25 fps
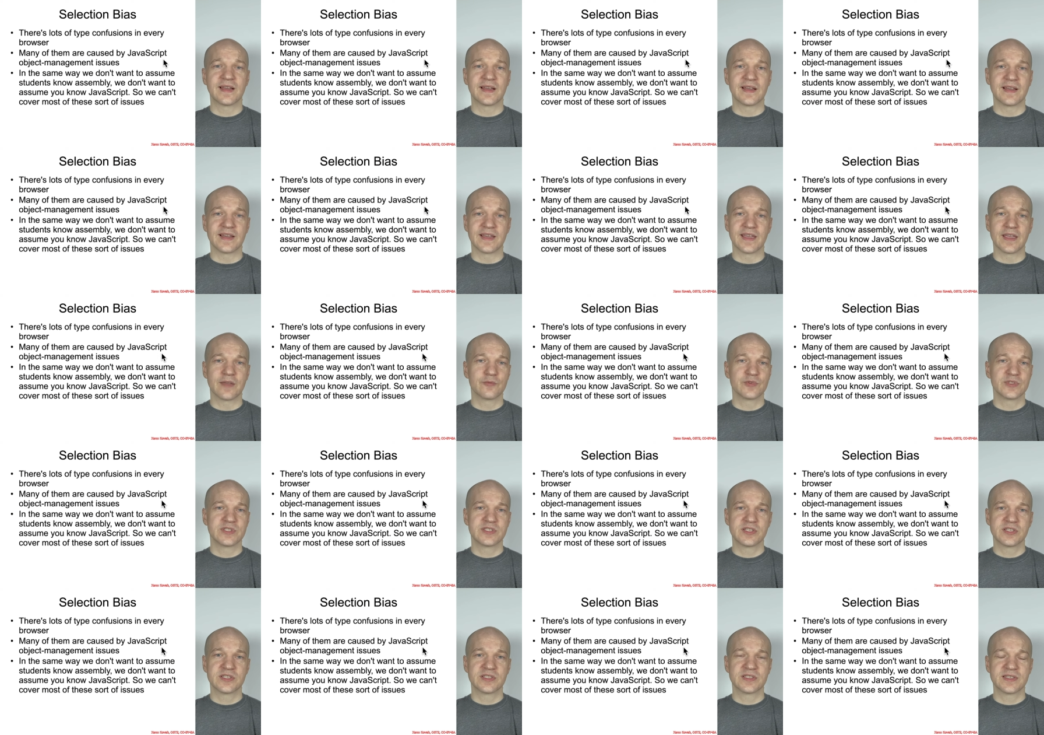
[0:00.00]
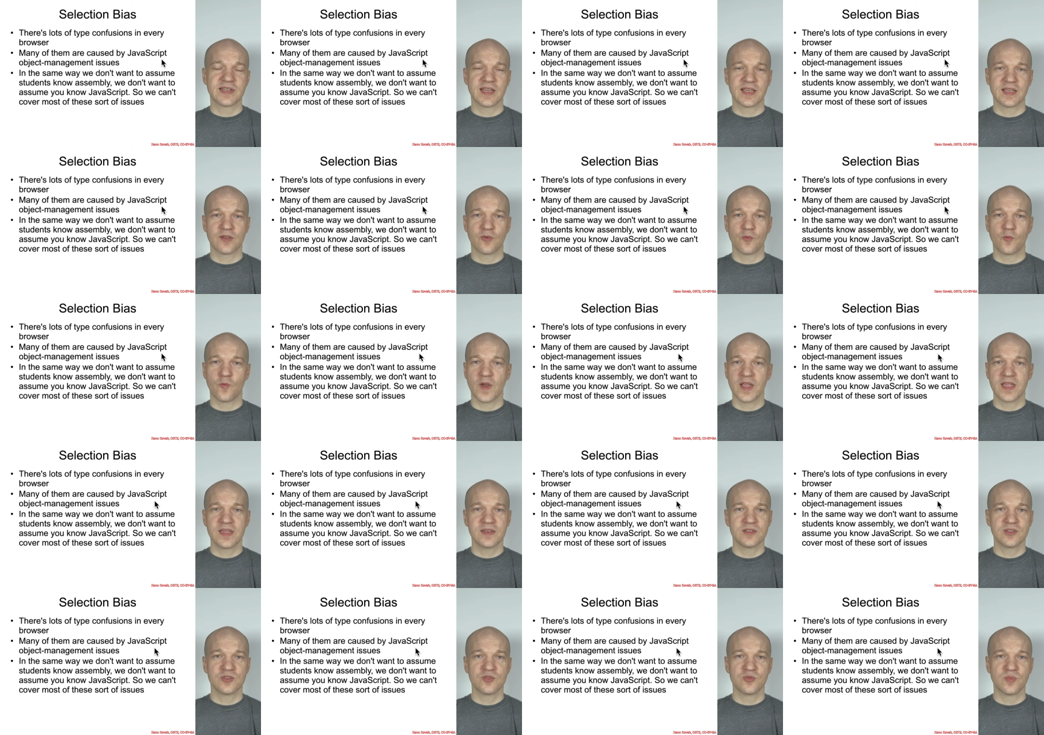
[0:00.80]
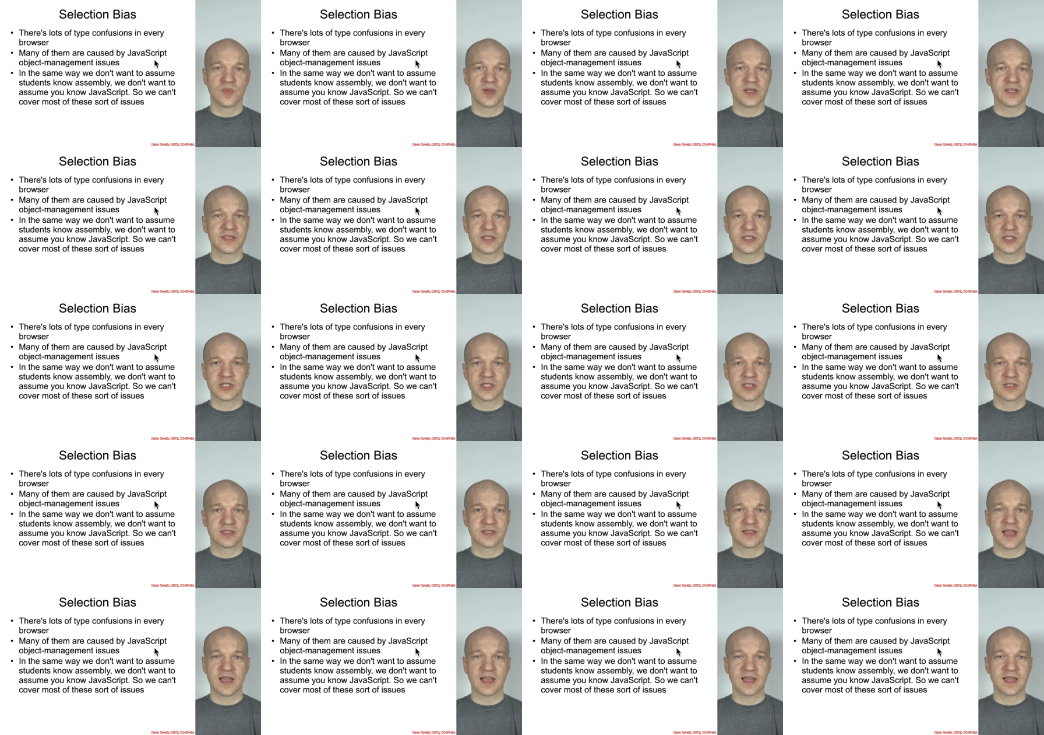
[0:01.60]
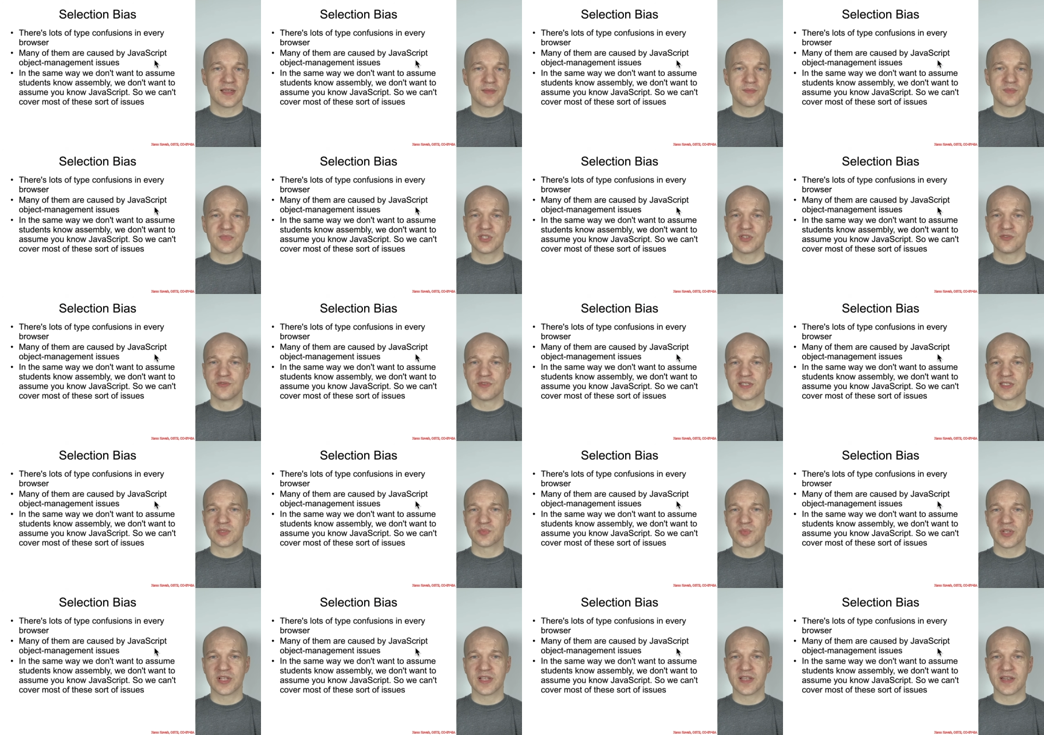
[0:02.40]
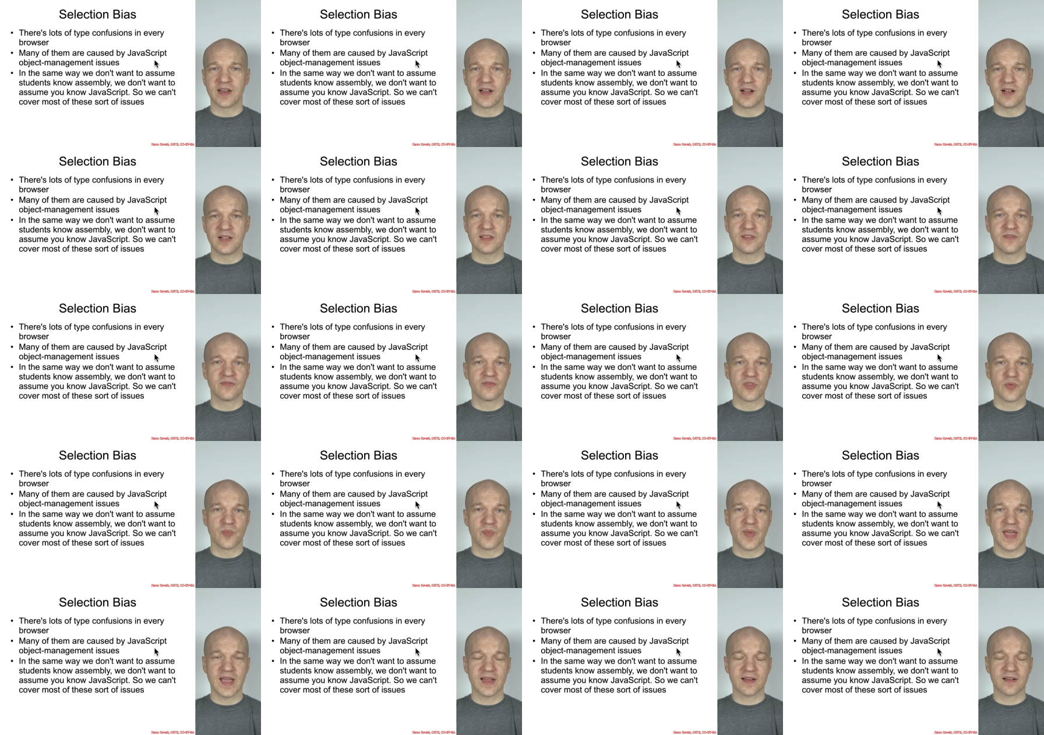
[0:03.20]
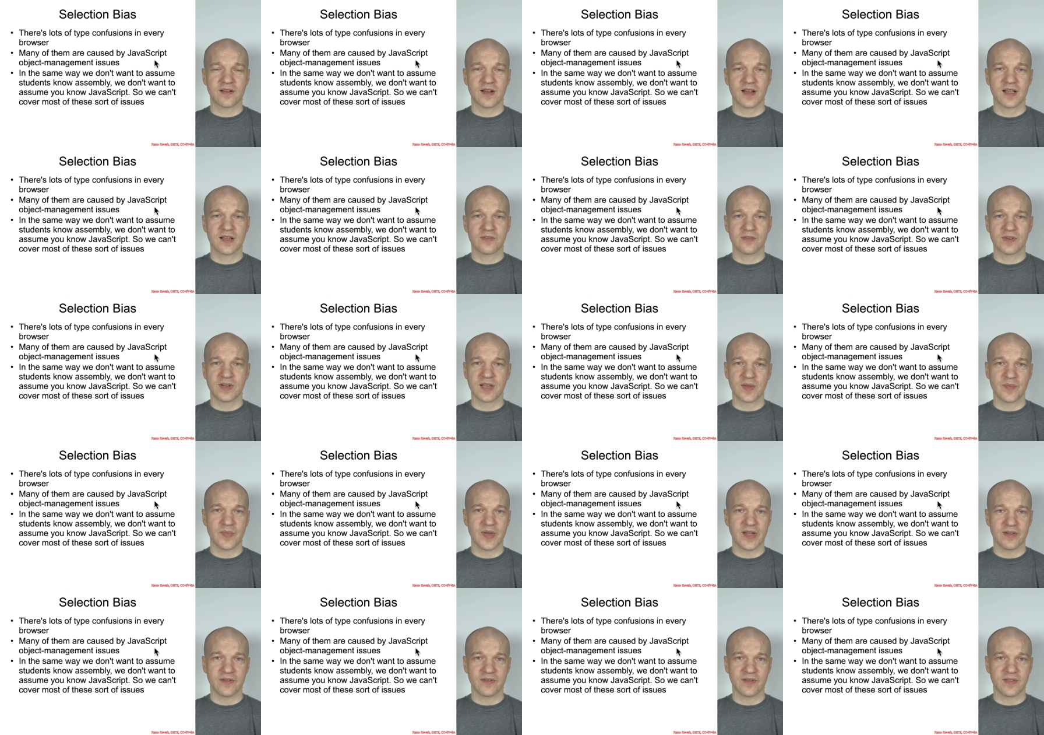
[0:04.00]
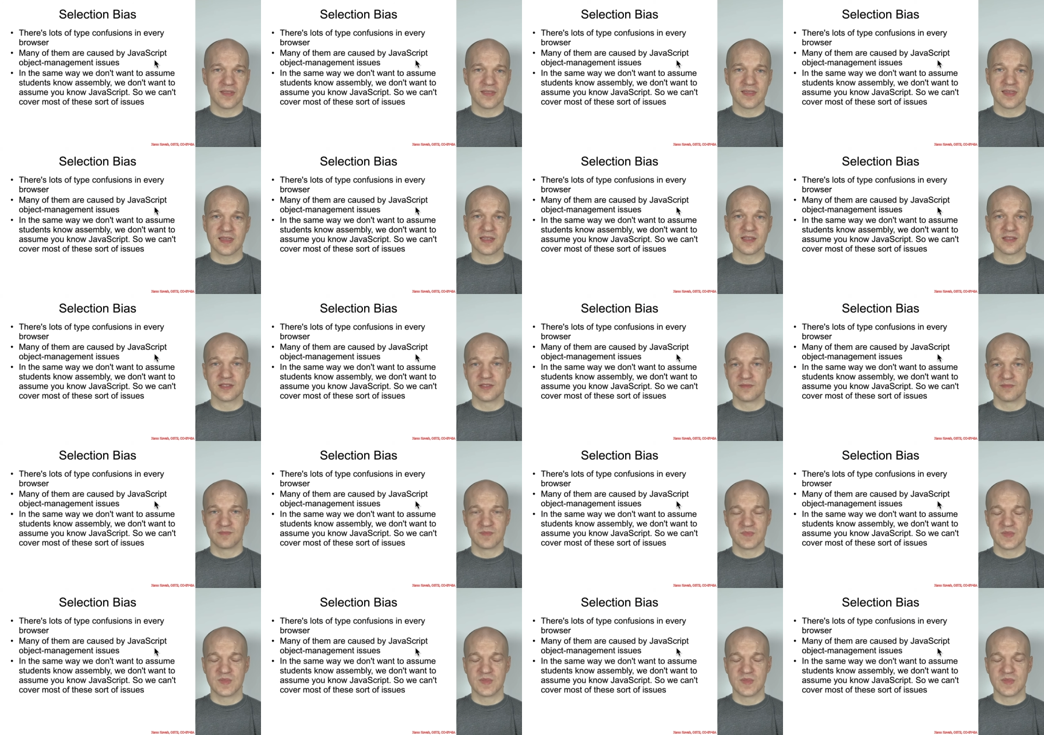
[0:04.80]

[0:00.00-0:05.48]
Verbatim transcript: uh, it would just take way too much time to explain all of the background about the,